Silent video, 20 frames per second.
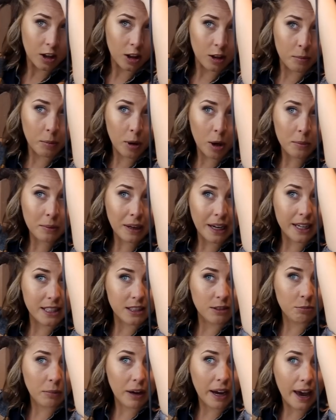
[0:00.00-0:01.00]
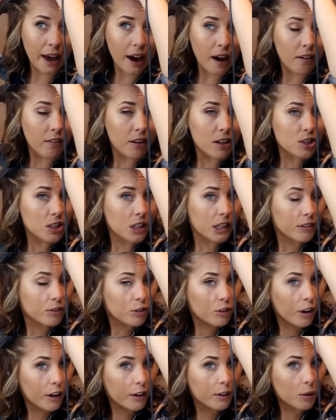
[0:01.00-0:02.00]
the bottom layers of my hair actually have
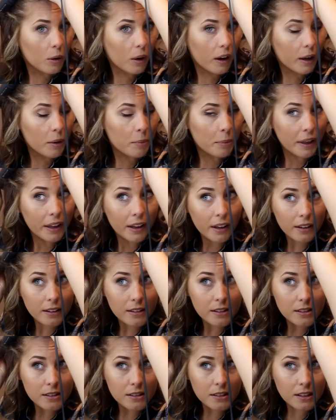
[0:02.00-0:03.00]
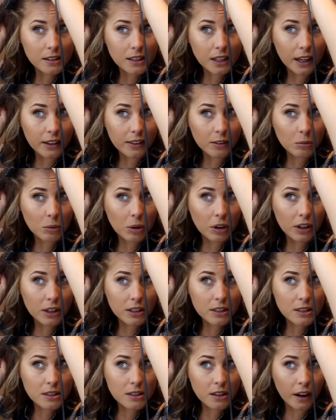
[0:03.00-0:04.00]
grown quite a bit since I had them
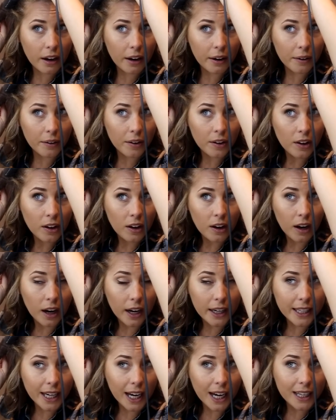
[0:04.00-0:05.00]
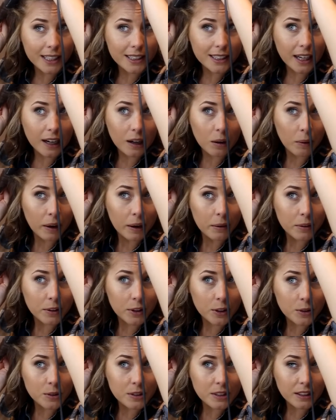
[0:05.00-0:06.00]
cut, so I can get away with
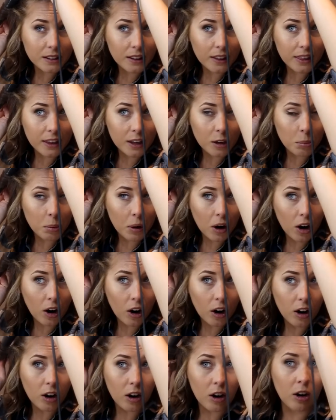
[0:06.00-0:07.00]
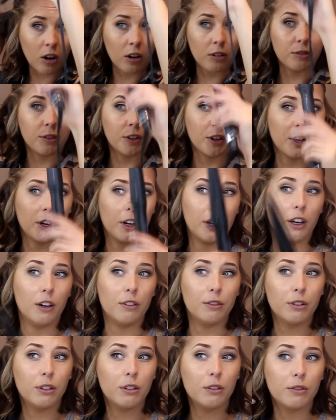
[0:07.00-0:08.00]
using the thinner part of the
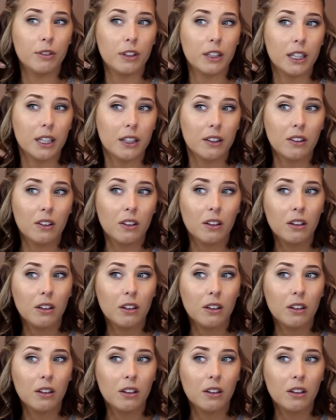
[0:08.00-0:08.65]
curve for these.